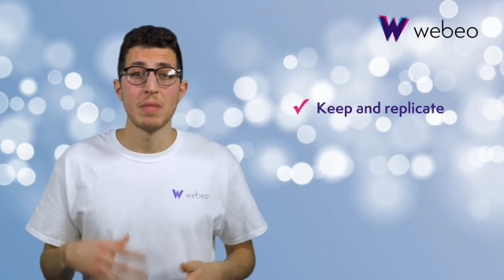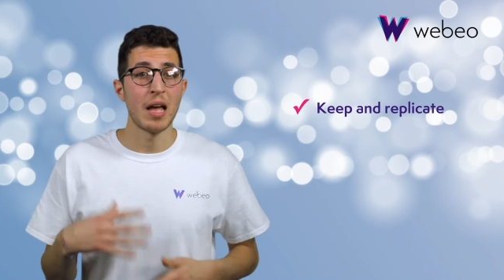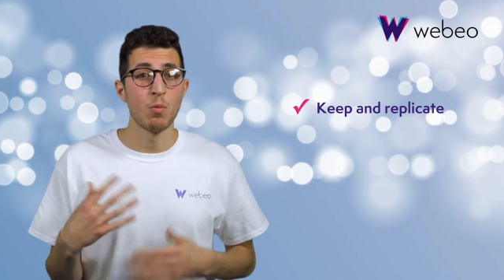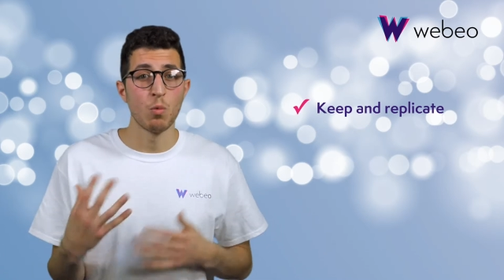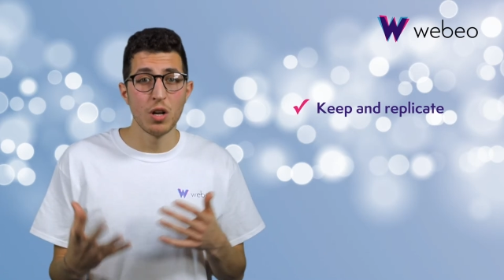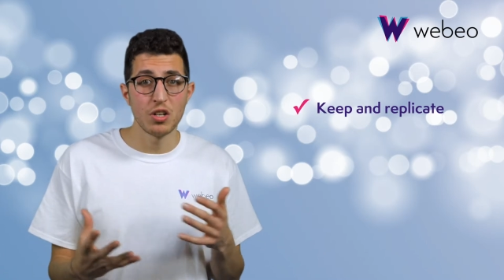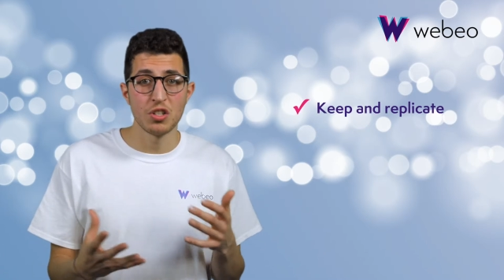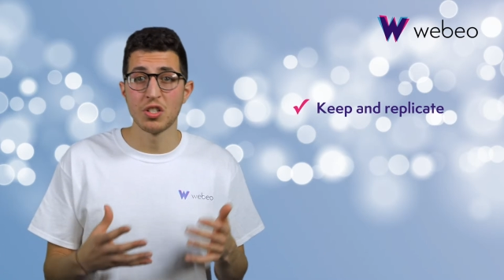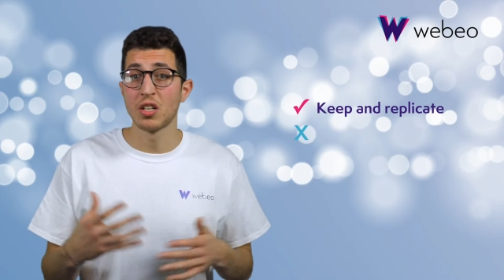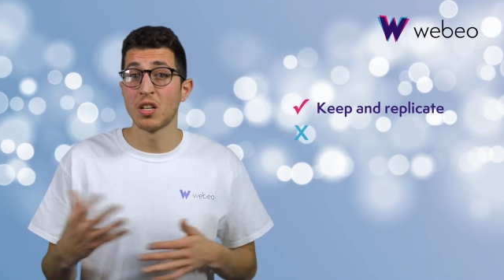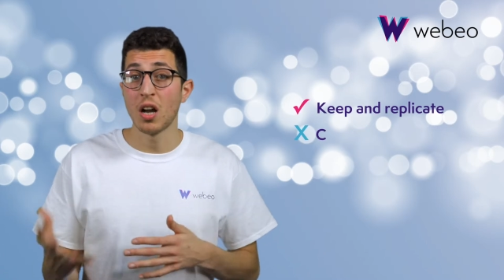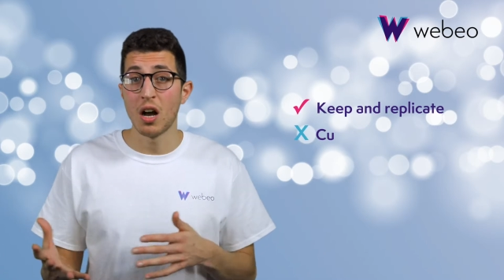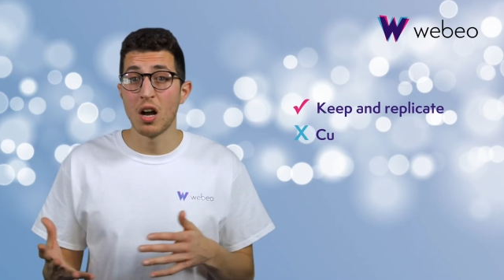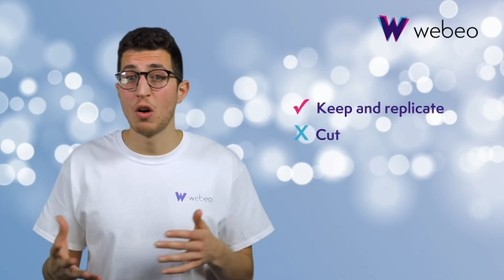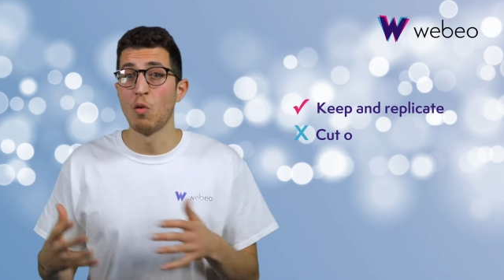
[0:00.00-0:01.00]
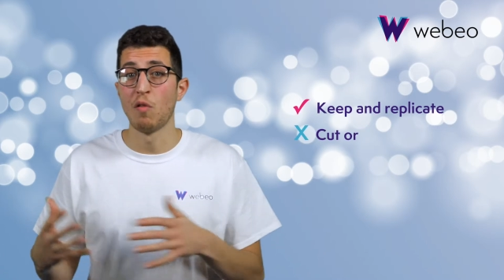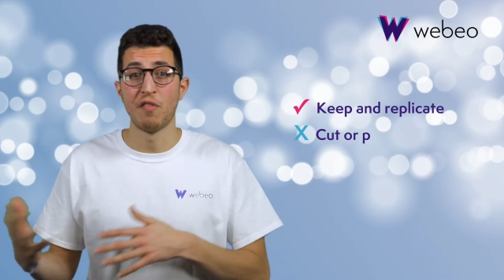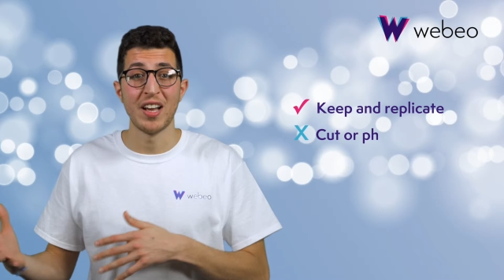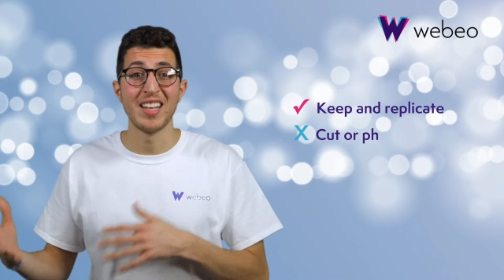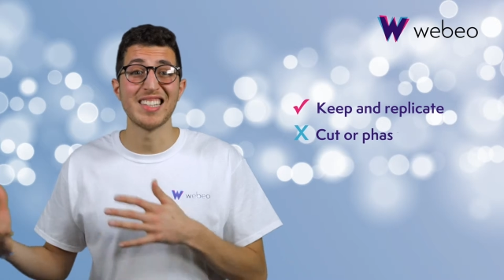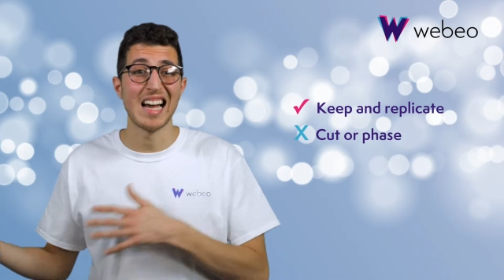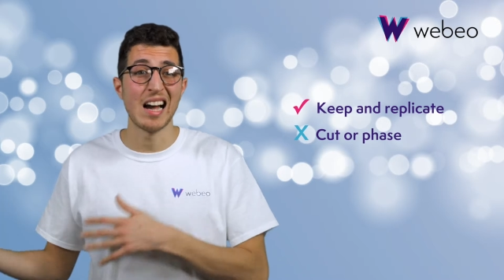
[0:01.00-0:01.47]
and which to cut or
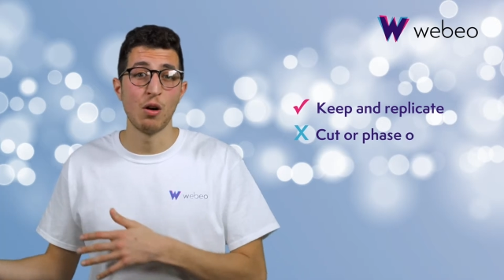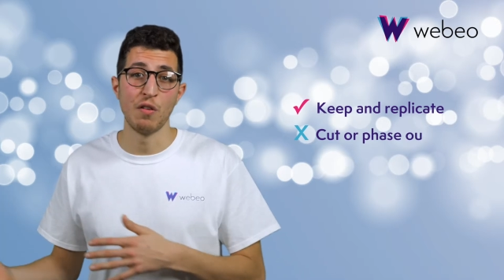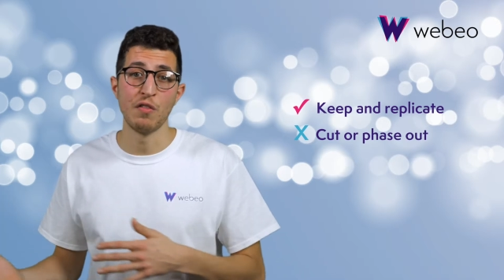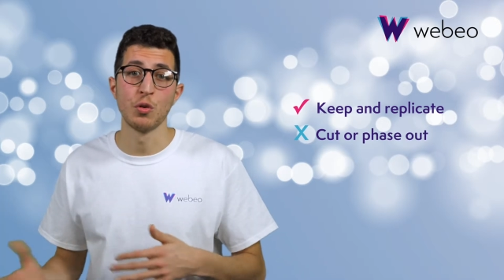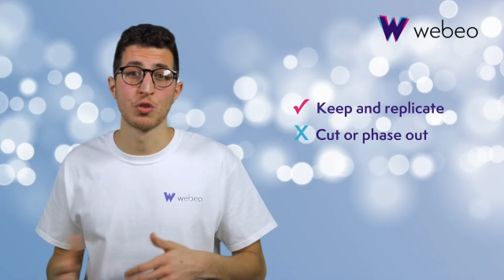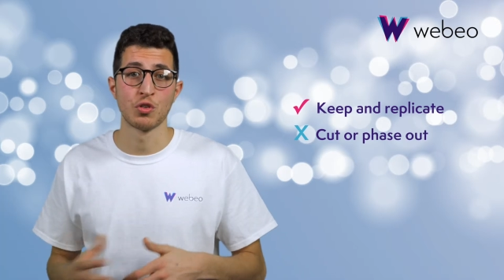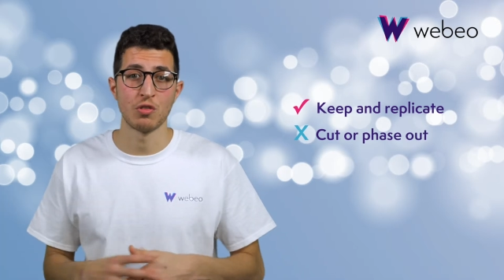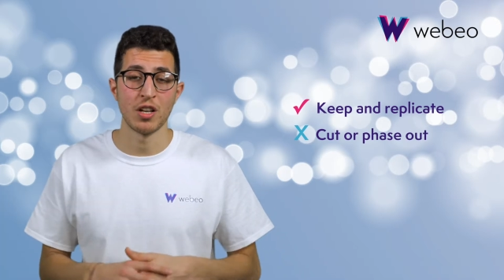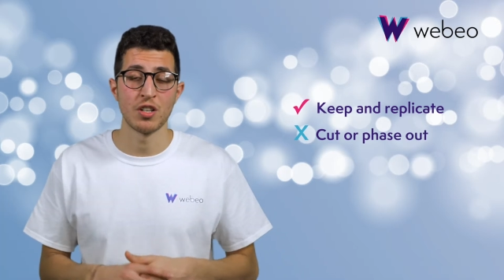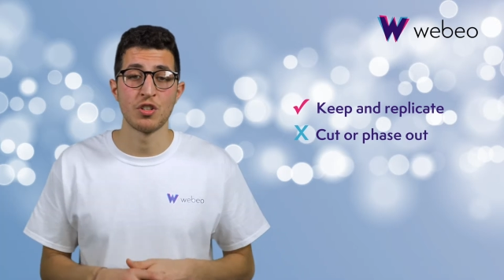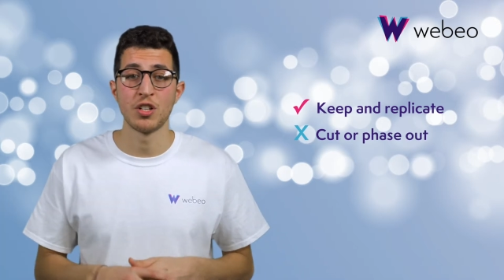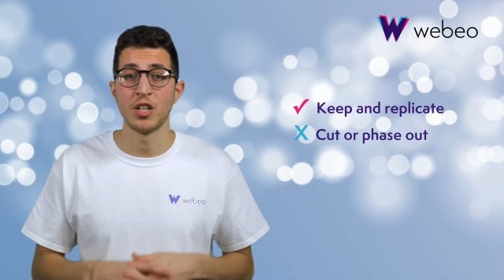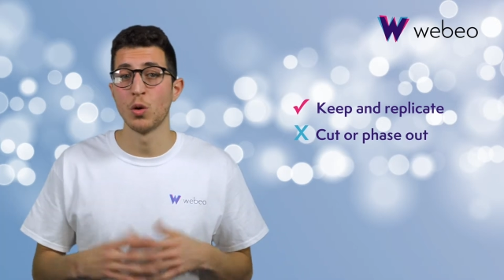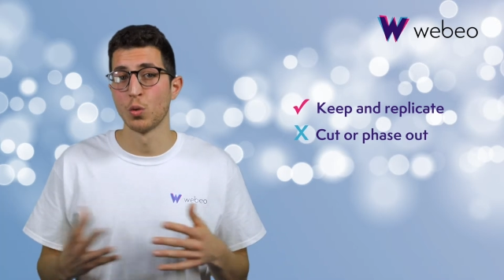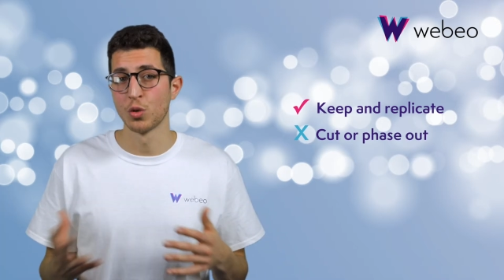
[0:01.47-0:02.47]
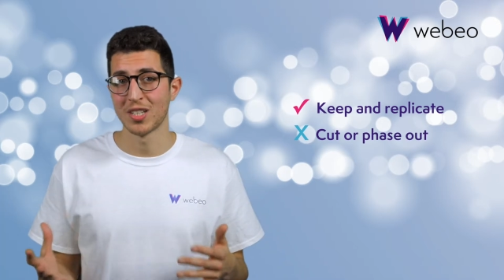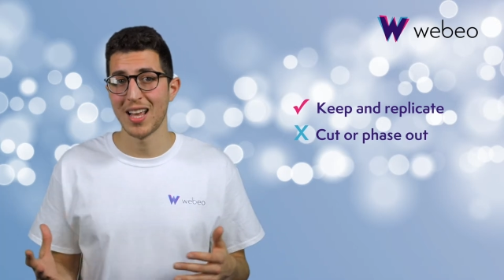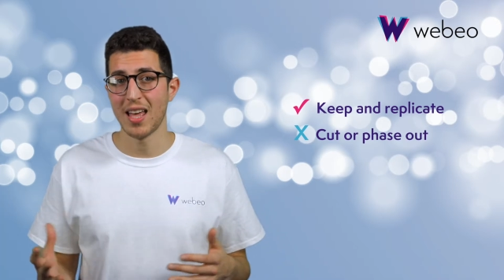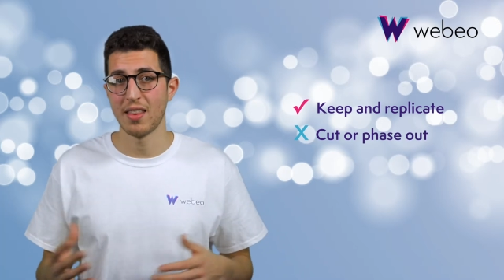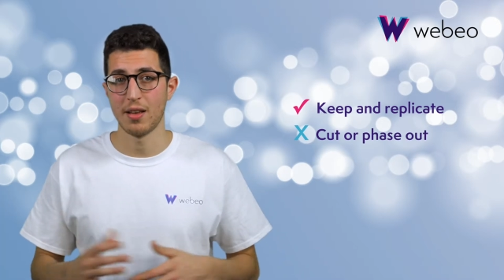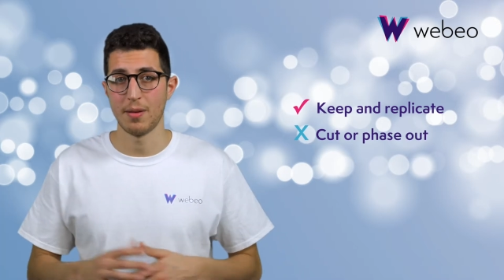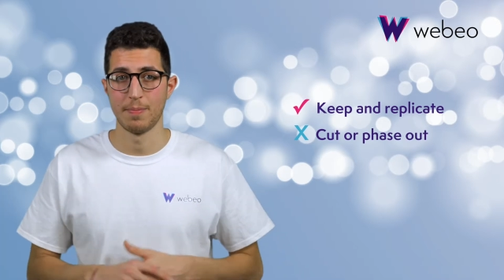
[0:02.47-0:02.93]
phase out of your strategy
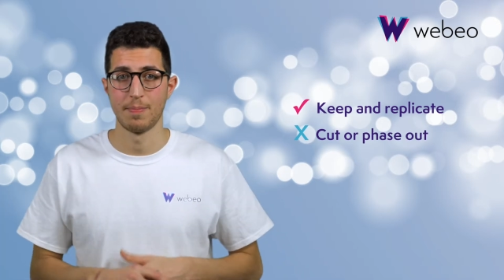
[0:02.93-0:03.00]
altogether.